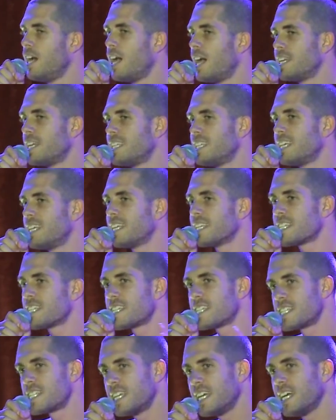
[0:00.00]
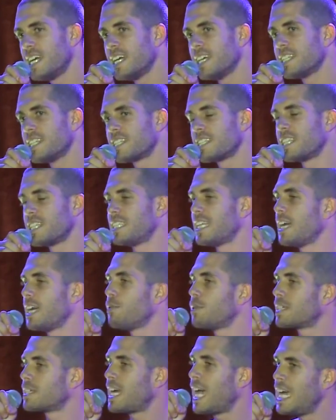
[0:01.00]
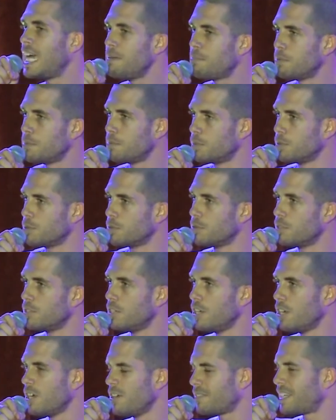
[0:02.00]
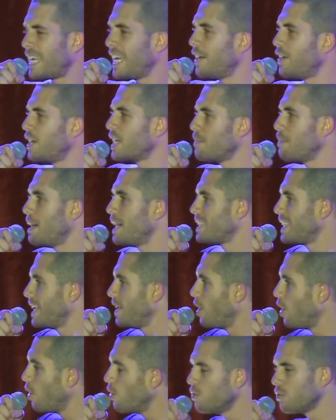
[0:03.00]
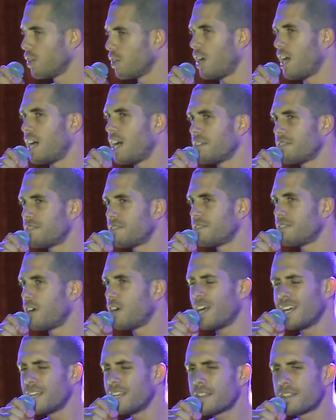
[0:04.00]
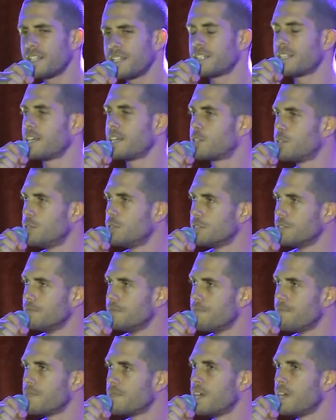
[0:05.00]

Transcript: I didn't understand that they were capable of caring about their own life. I didn't think they could.